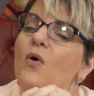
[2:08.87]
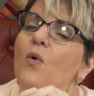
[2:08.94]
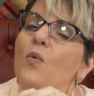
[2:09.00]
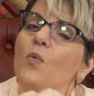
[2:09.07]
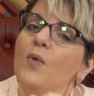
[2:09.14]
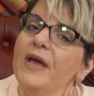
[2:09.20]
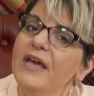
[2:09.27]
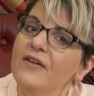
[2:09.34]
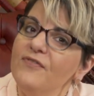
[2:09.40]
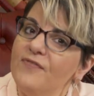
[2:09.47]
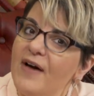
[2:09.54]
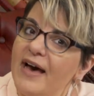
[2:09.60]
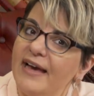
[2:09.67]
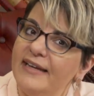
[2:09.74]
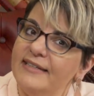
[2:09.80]
We
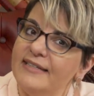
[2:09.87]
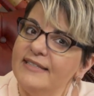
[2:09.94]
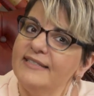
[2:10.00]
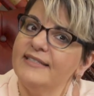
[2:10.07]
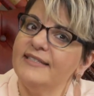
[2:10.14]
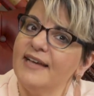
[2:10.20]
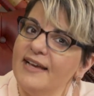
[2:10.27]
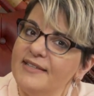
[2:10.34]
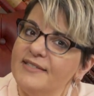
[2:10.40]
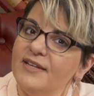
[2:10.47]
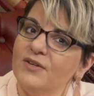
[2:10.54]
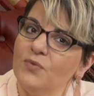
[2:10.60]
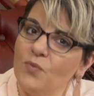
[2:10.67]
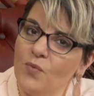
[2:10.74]
find it doesn't